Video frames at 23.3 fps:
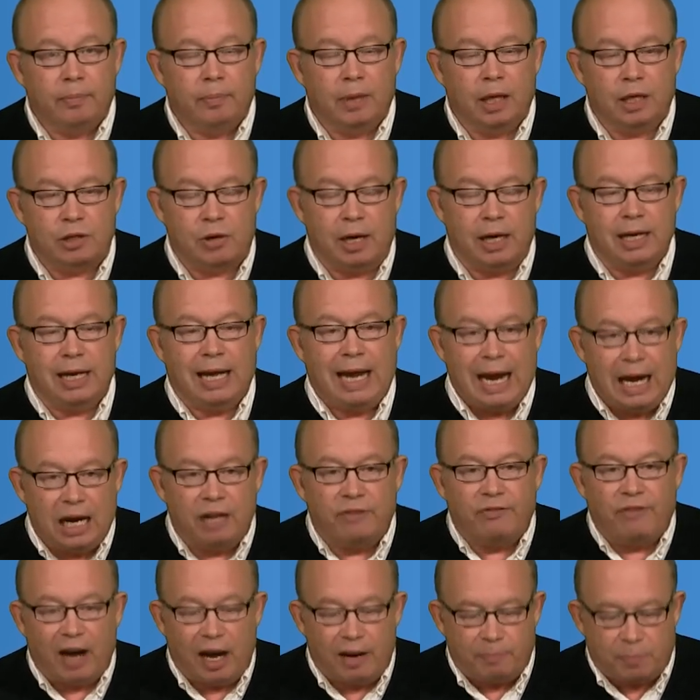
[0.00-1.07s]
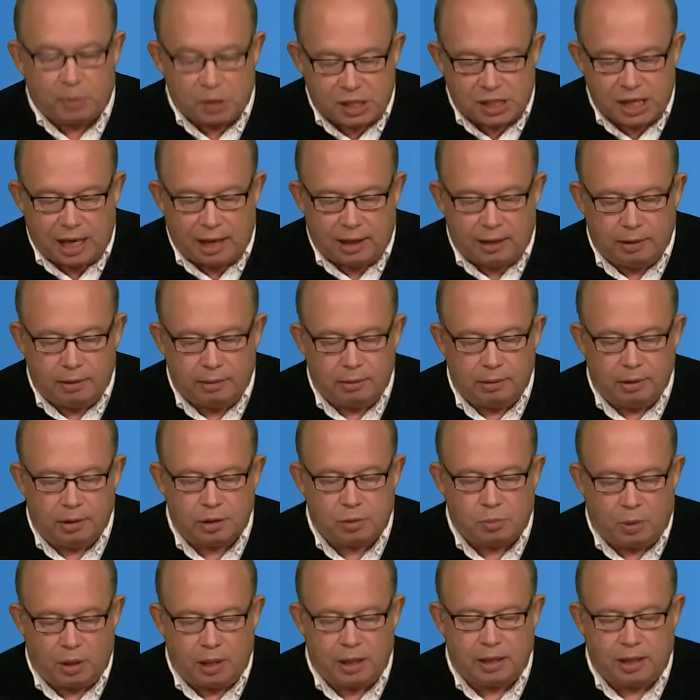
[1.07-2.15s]
That's right, 85% is
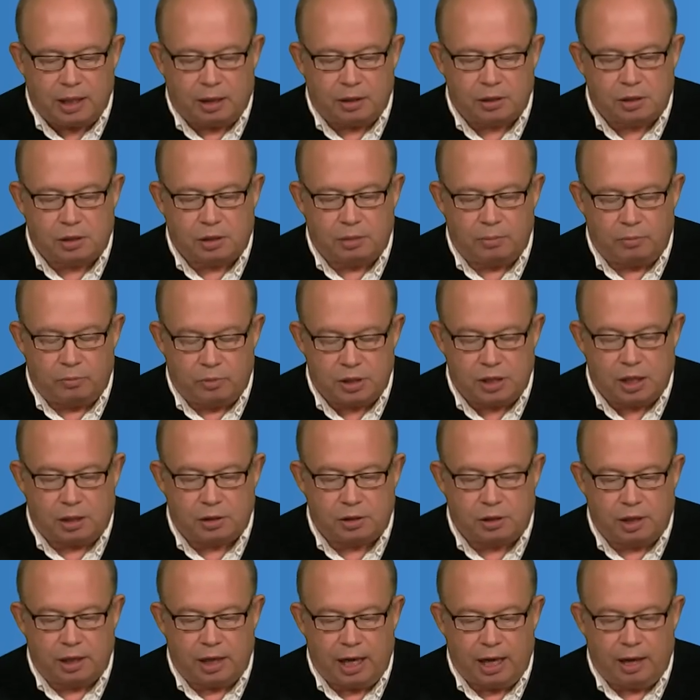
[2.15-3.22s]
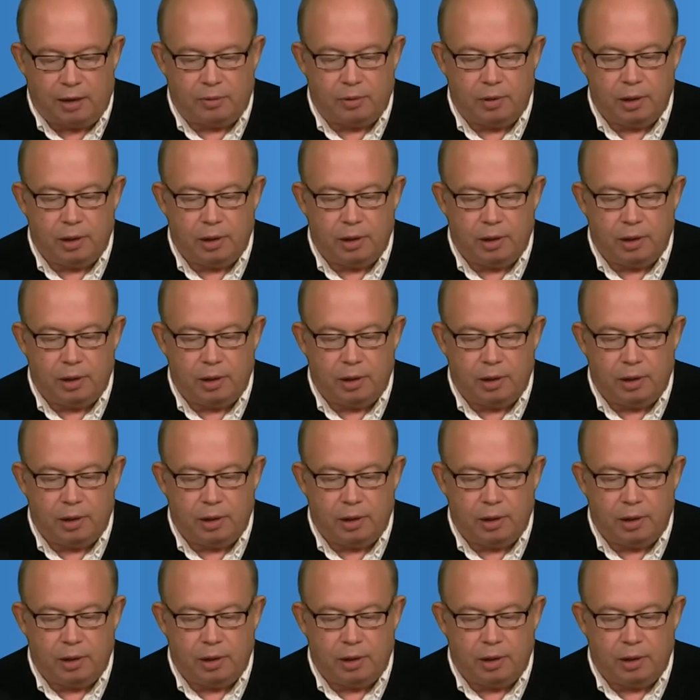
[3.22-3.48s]
what adults results go down.